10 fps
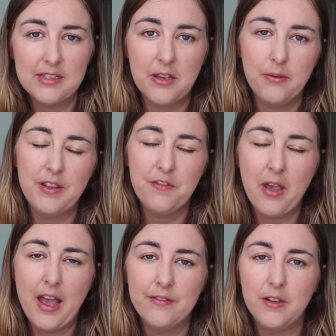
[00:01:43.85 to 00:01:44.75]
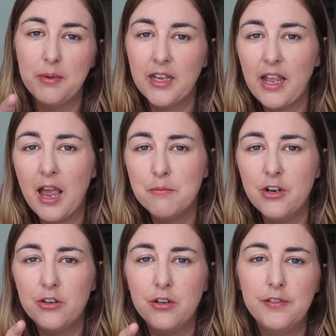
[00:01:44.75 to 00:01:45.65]
So if you have a bigger
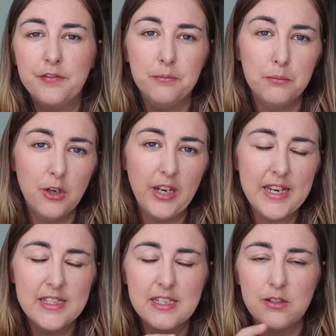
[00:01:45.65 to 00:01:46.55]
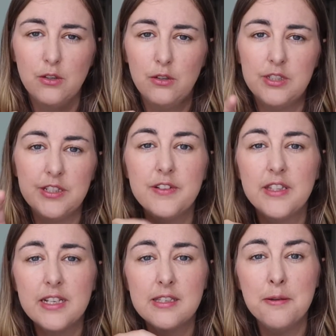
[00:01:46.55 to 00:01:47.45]
camera or more lenses or
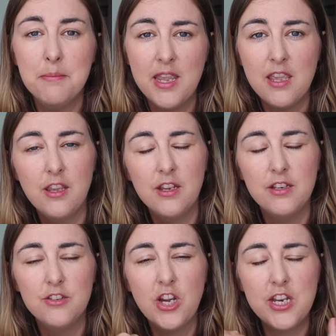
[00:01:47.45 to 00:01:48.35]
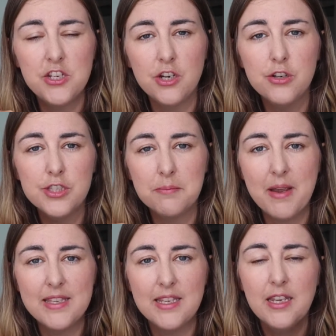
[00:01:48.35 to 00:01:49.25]
different things to meet, you can change it and
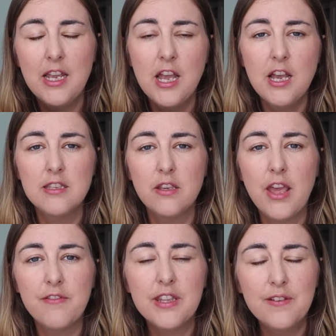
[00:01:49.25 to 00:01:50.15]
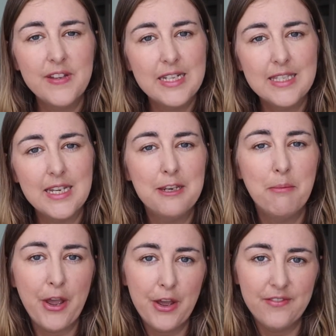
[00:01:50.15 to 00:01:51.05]
customise it so that everything fits in
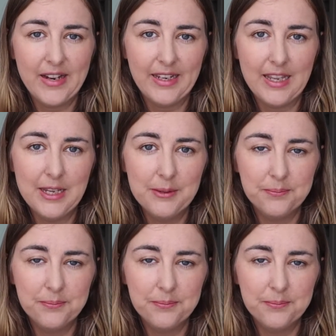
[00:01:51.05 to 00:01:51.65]
perfectly.